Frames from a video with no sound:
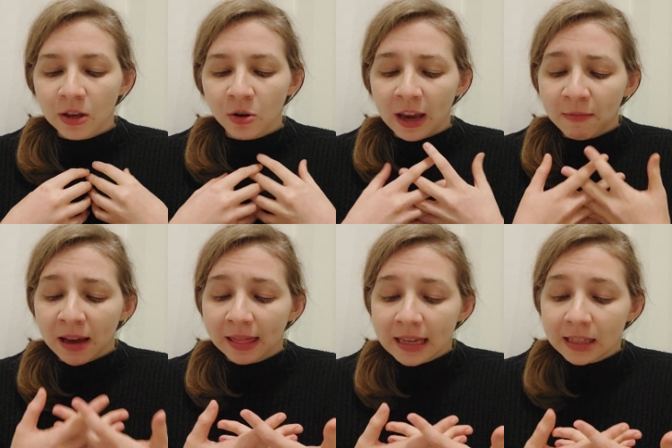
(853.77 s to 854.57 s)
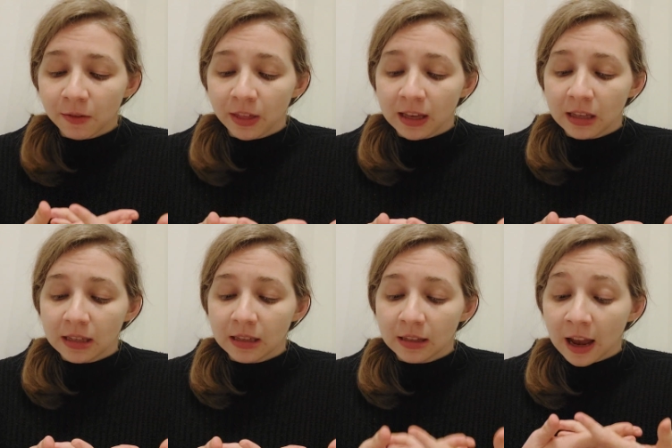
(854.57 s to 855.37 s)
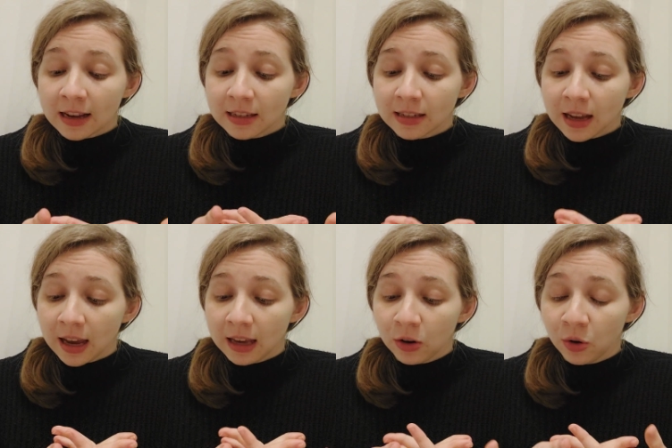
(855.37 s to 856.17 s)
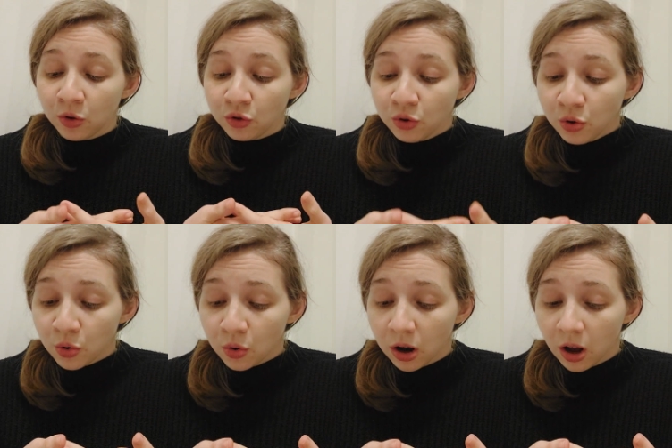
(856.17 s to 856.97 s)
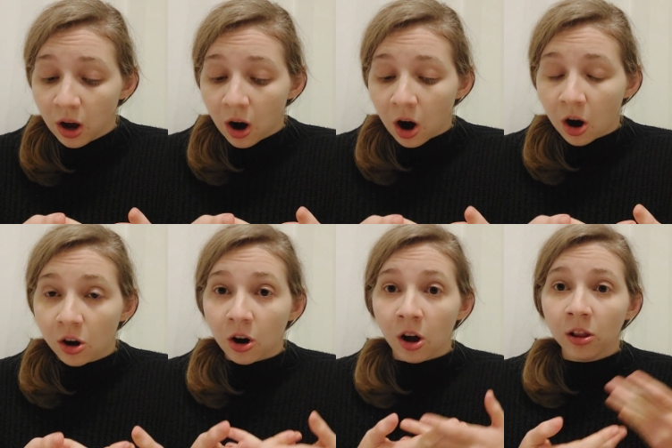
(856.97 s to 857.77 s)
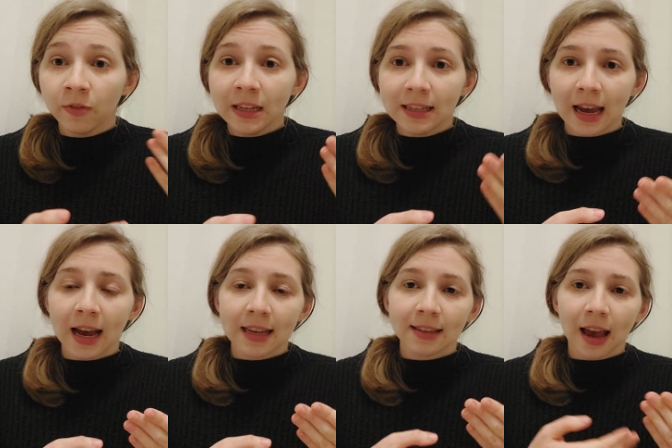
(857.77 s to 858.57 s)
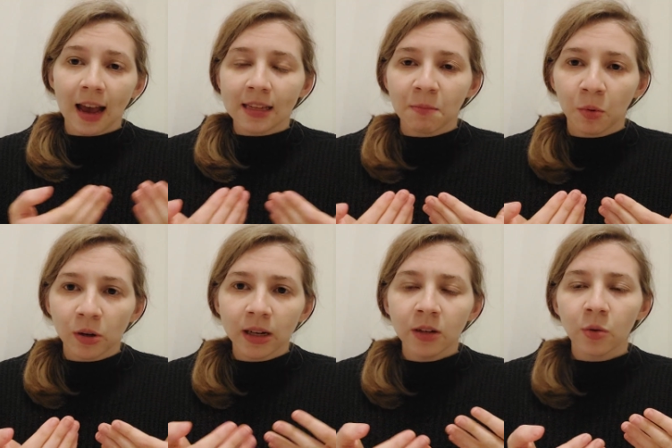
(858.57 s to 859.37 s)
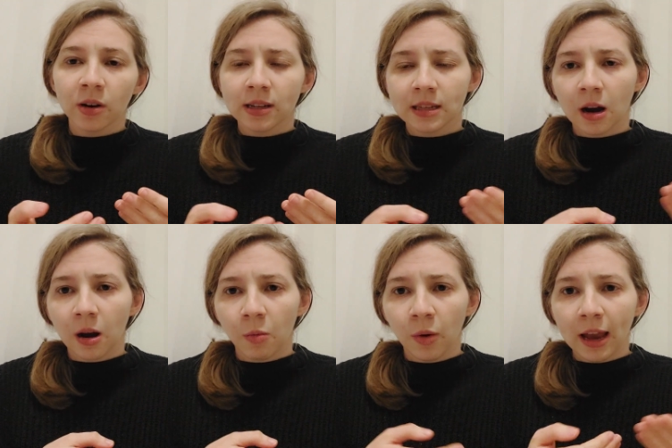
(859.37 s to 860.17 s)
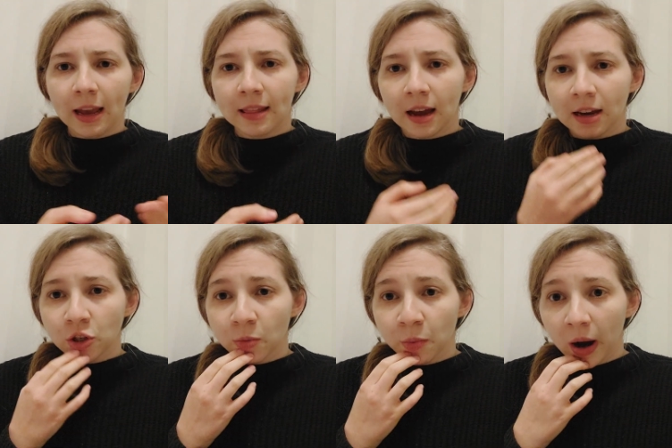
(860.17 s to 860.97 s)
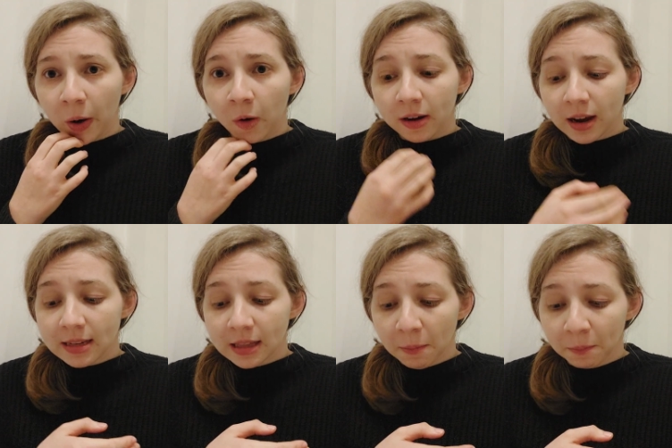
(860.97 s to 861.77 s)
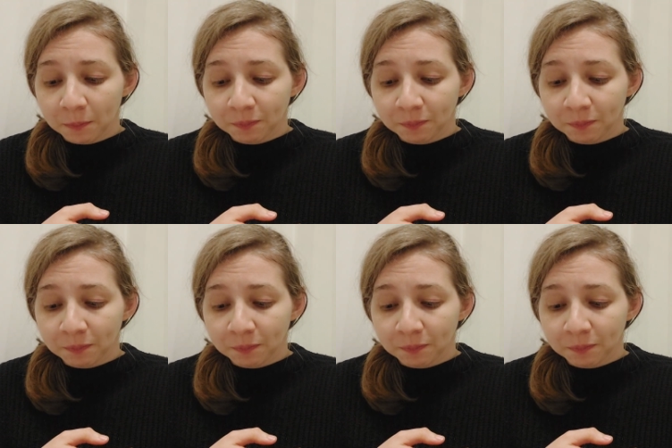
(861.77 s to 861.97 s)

gave me a list of tasks I could do. Are all of these tasks as important, or is there a way that I should prioritize them?